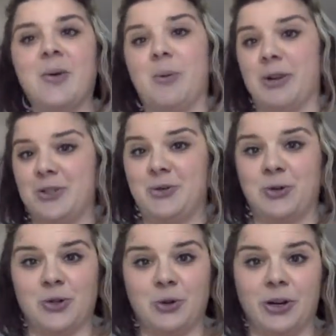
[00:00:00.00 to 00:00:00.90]
We want you to
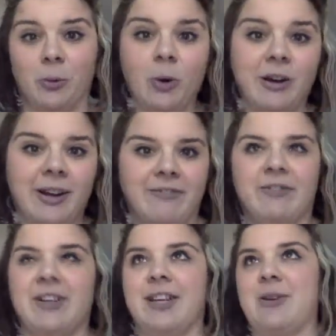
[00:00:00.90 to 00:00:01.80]
enjoy your work and
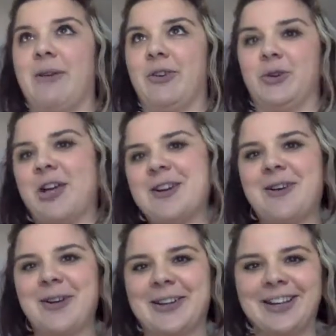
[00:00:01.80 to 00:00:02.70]
feel like you have a creative
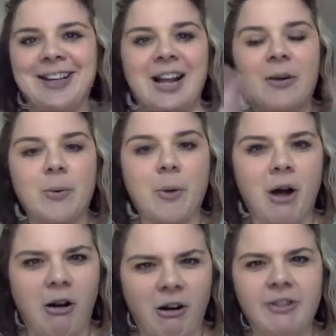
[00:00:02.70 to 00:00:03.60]
outlet. We
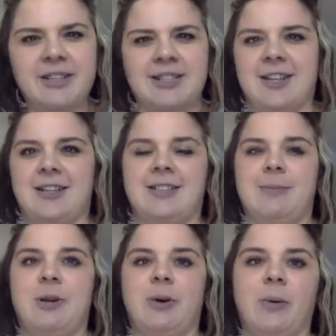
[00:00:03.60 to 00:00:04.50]
want all these things to
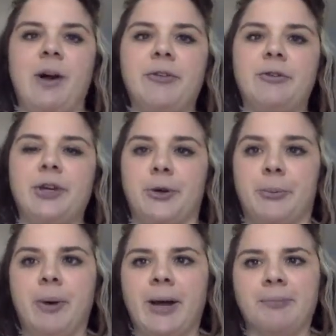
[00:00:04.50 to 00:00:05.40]
be going well for you,
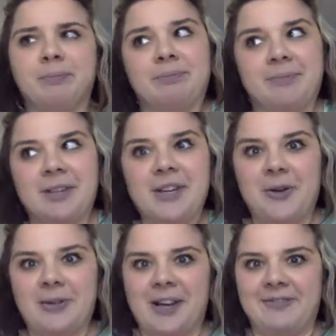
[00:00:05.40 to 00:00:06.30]
but
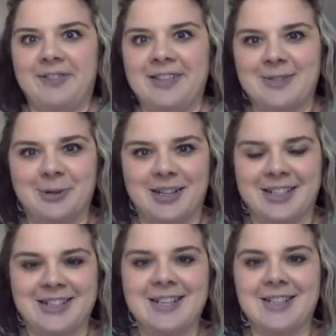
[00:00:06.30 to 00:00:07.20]
life is what it
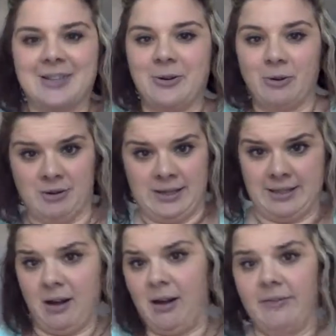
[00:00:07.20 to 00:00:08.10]
is, and so it's
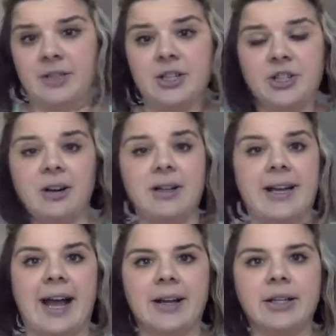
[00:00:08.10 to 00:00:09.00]
often a
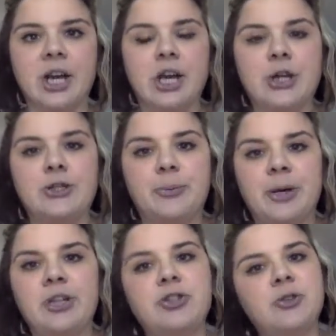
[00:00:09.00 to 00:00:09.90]
juggling act. So
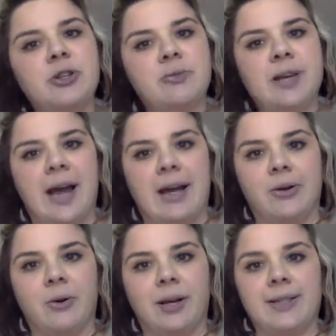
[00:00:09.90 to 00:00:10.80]
pick 2 to 3
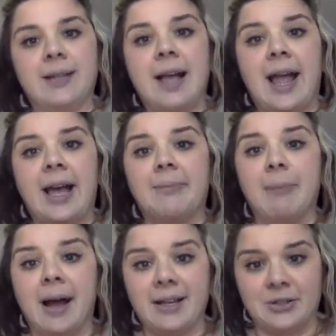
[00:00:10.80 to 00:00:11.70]
categories, and
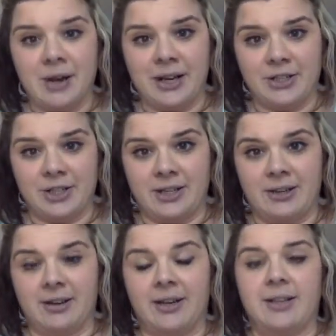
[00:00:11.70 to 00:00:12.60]
my strategy
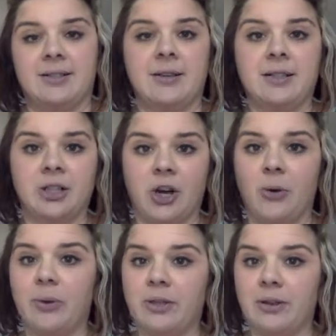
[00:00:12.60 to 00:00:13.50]
here is to go
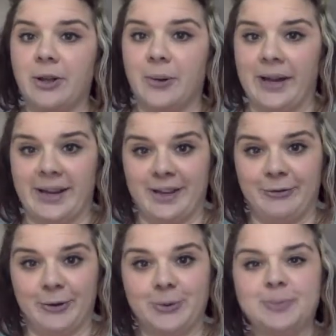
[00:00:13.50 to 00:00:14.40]
with the low-hanging
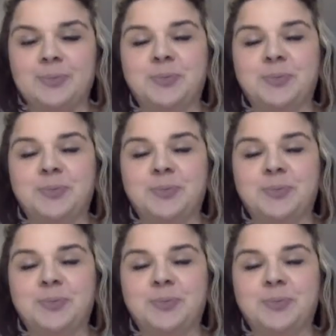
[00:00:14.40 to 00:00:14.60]
fruit.